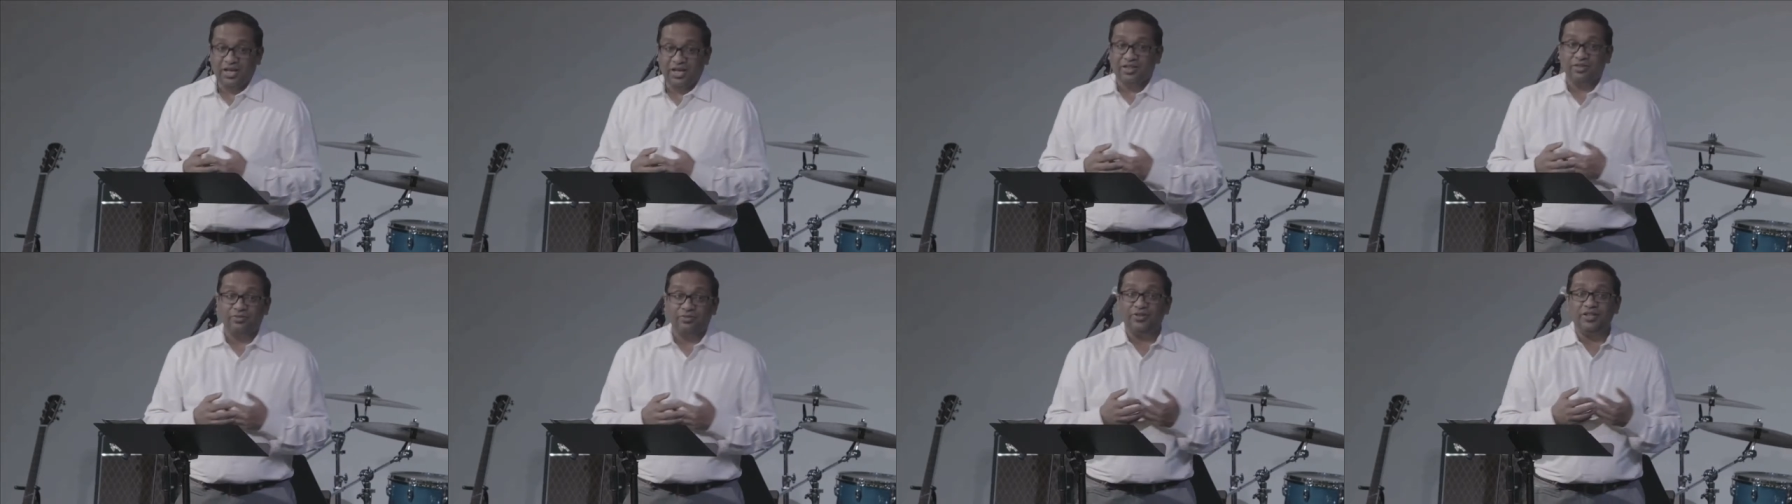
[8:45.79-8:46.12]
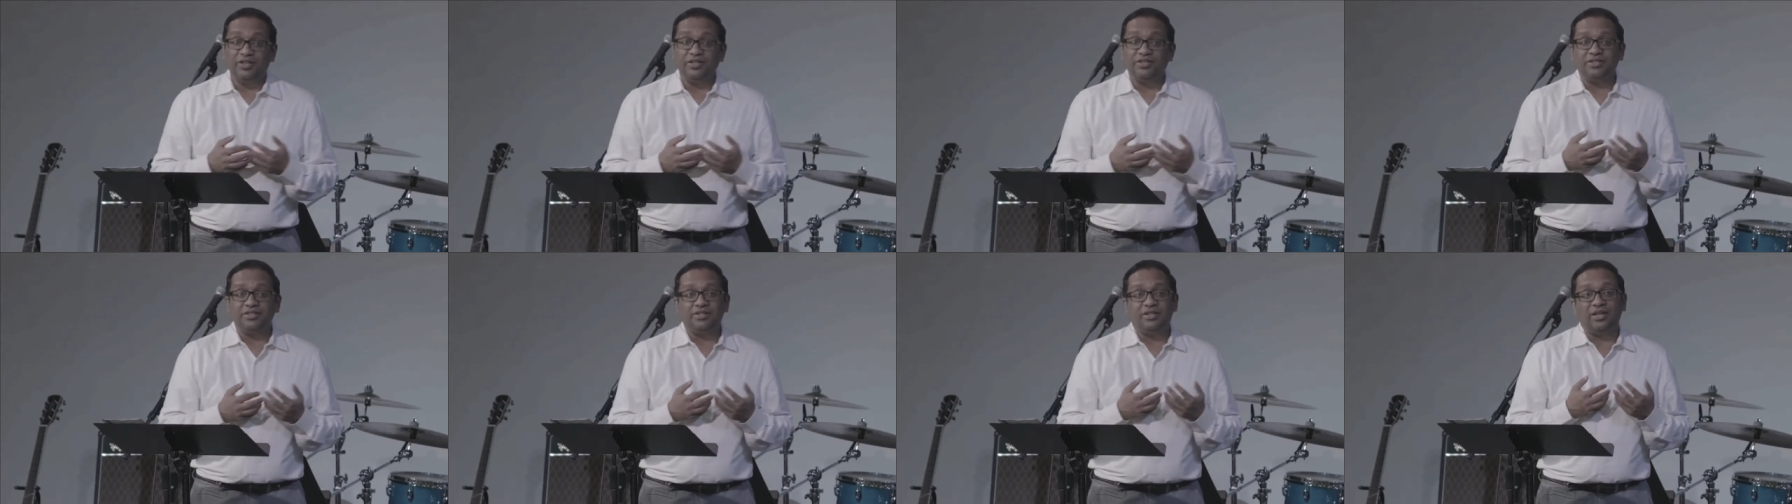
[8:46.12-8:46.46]
the
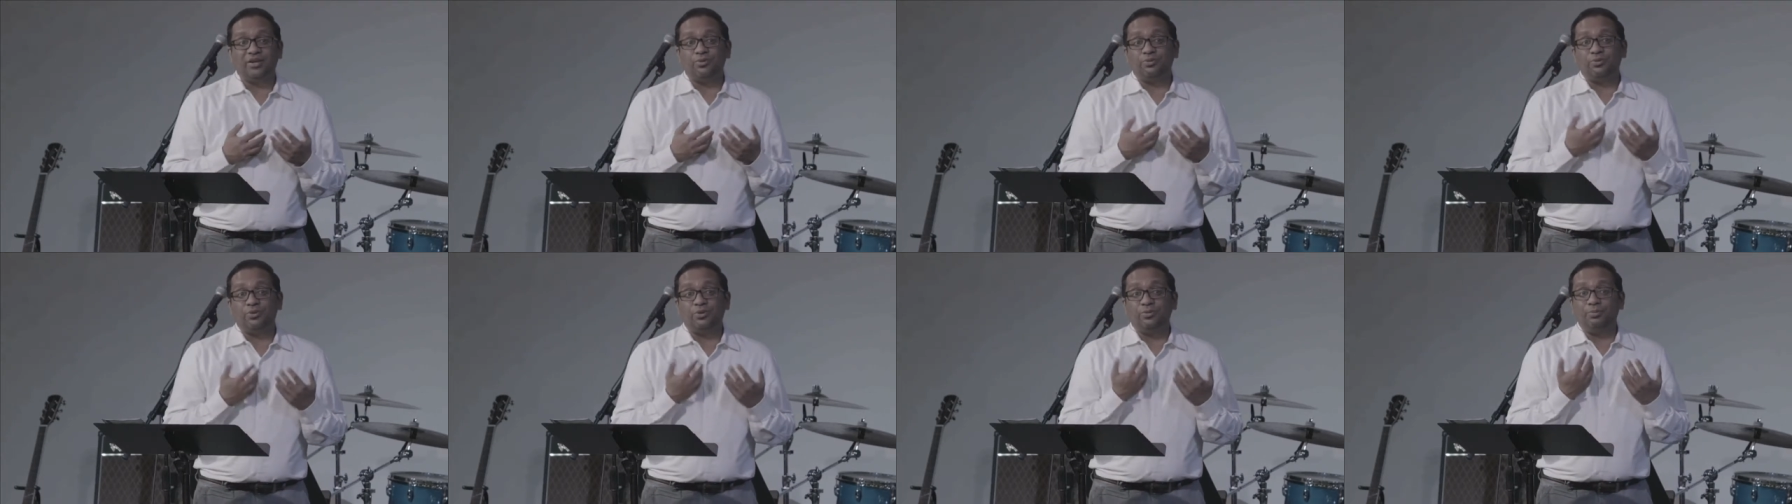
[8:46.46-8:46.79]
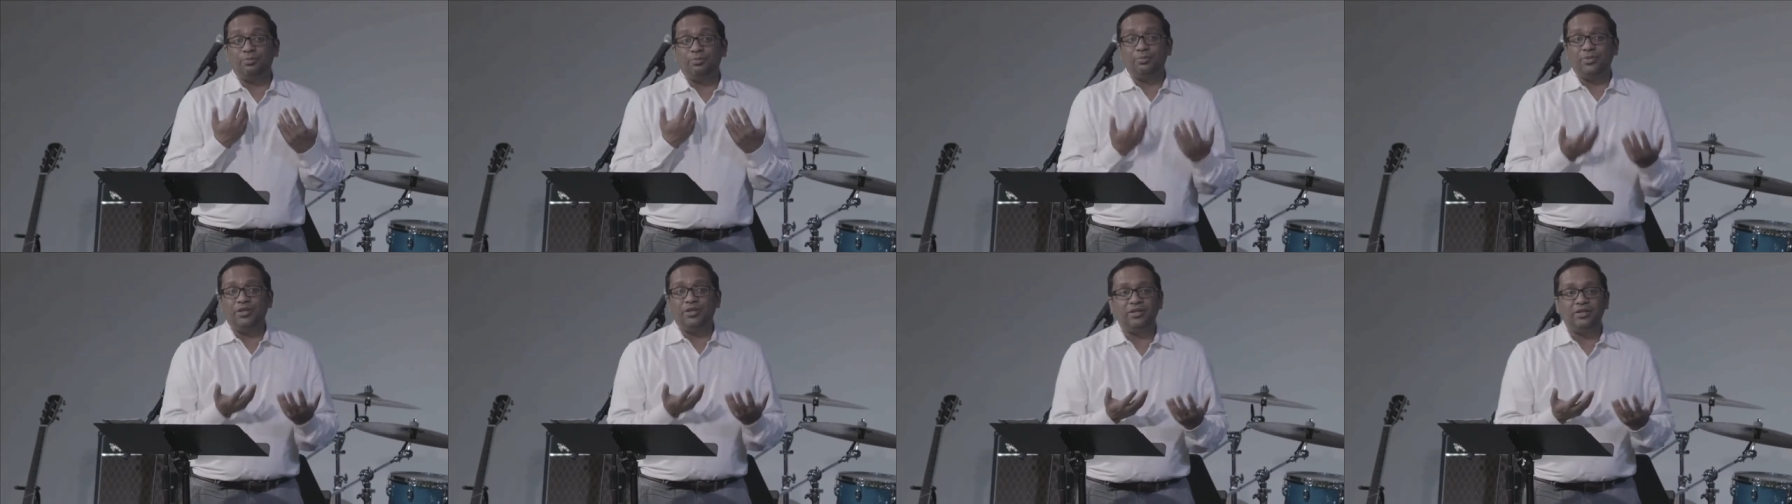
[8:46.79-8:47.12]
reason that we're
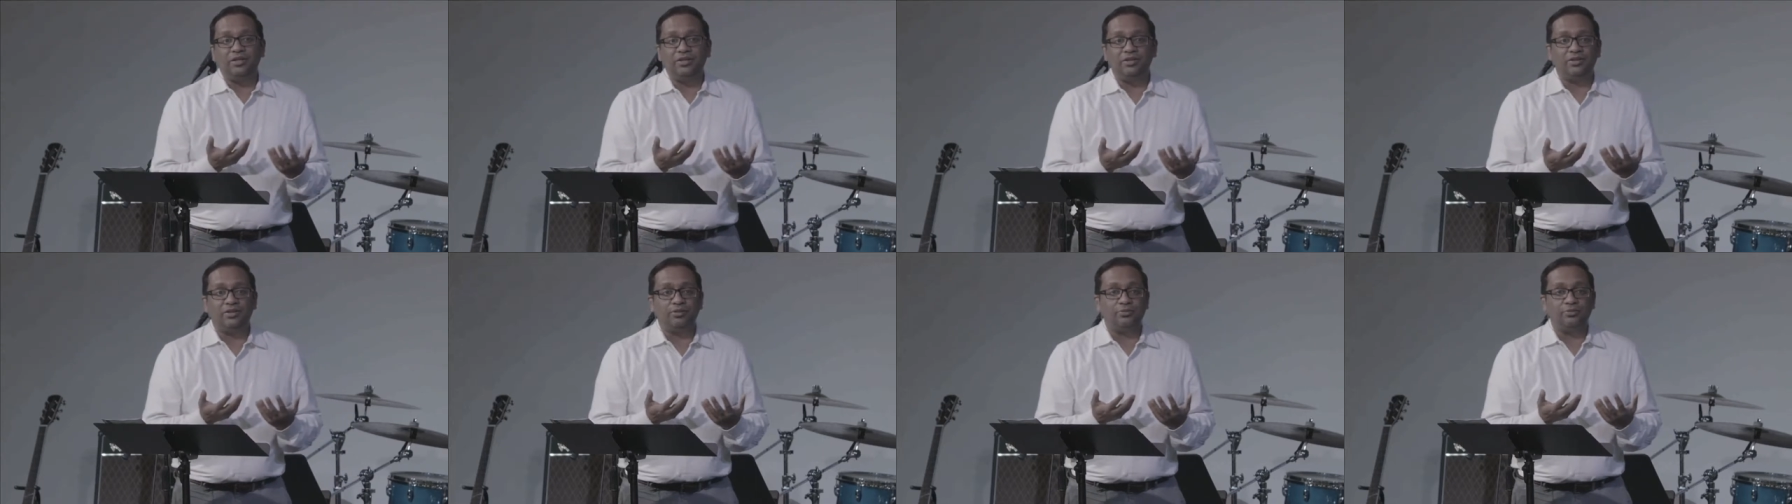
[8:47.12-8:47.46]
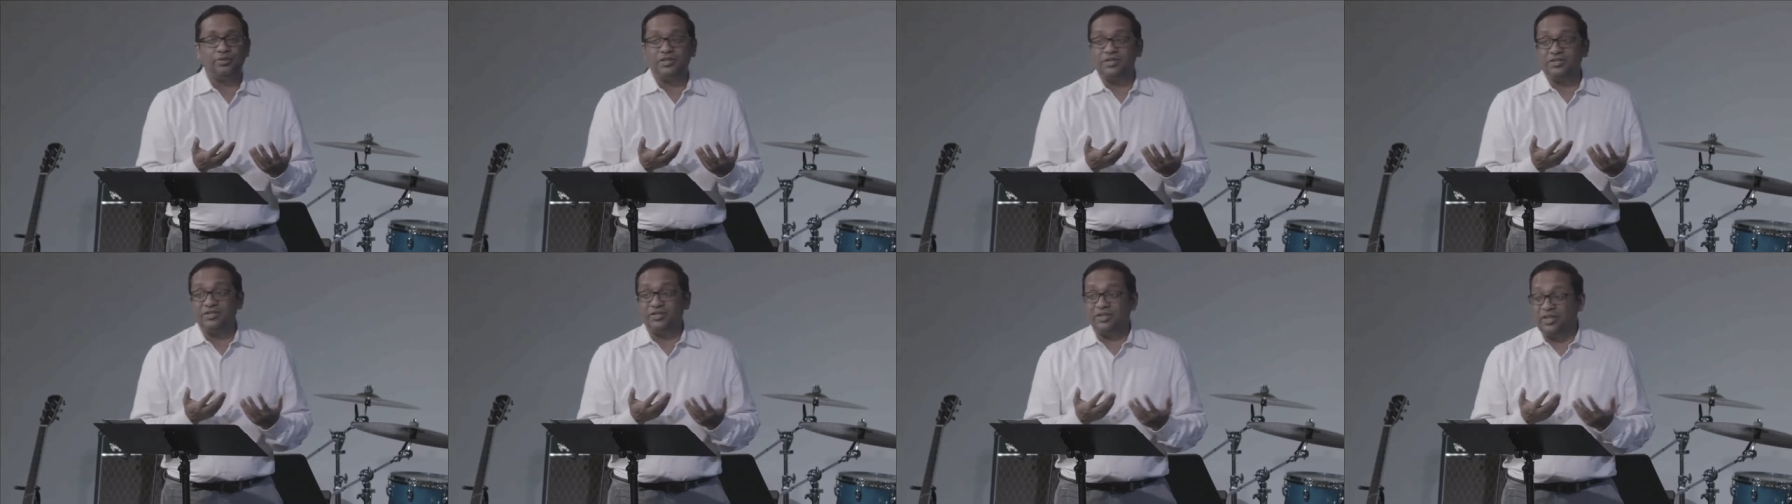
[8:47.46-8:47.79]
mean, the
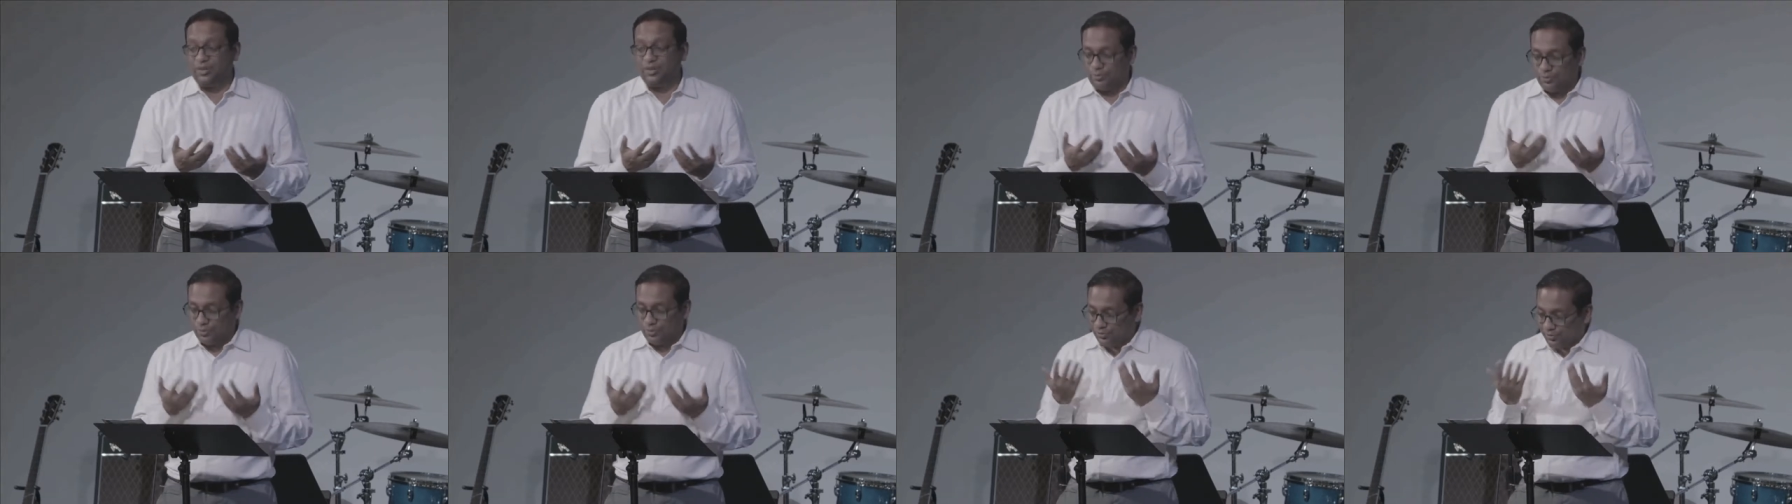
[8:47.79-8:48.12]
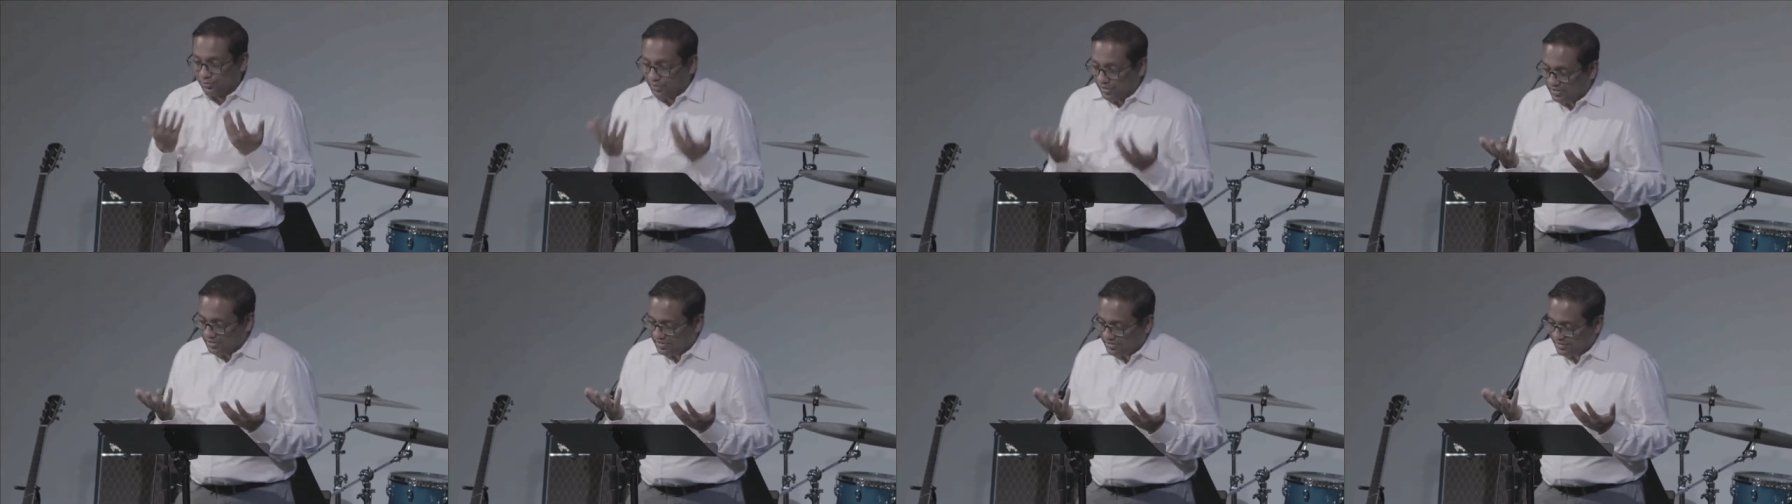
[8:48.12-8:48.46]
reason that we're
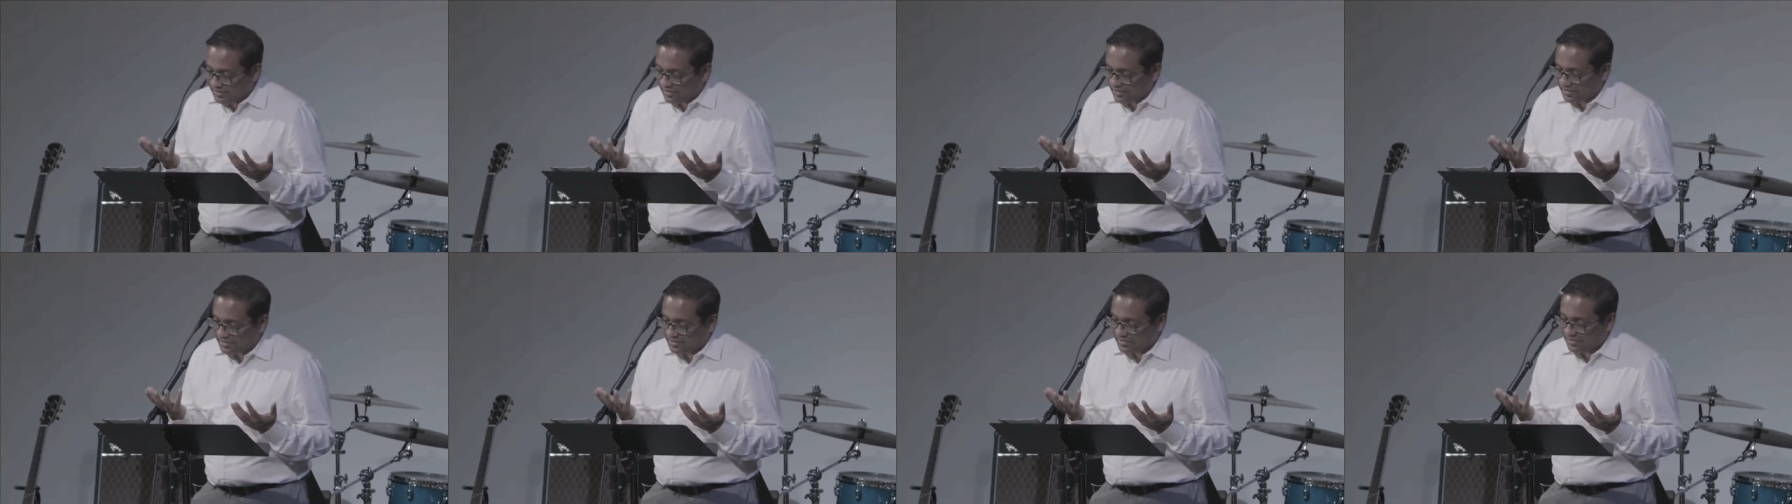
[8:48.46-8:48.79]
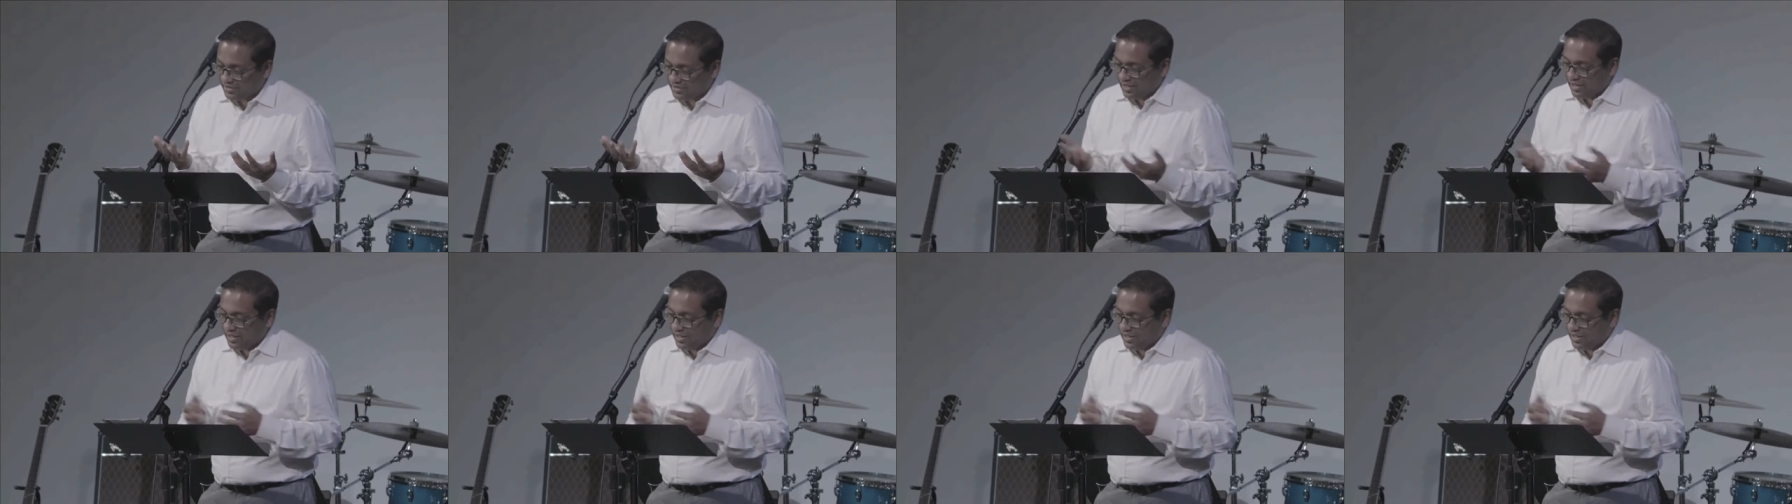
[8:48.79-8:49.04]
racist